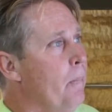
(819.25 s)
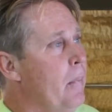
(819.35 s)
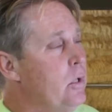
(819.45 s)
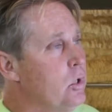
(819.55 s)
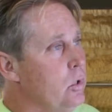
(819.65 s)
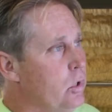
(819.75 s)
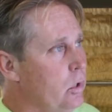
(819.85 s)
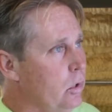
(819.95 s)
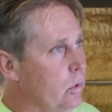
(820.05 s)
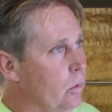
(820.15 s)
mention
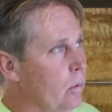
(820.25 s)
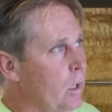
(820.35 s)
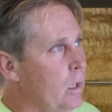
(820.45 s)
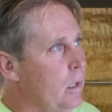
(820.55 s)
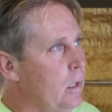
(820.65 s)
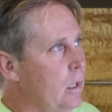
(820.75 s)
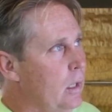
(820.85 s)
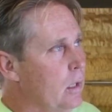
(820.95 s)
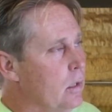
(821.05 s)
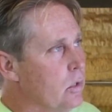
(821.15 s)
to you
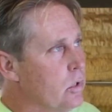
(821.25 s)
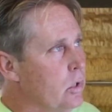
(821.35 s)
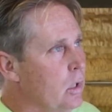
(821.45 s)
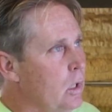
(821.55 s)
is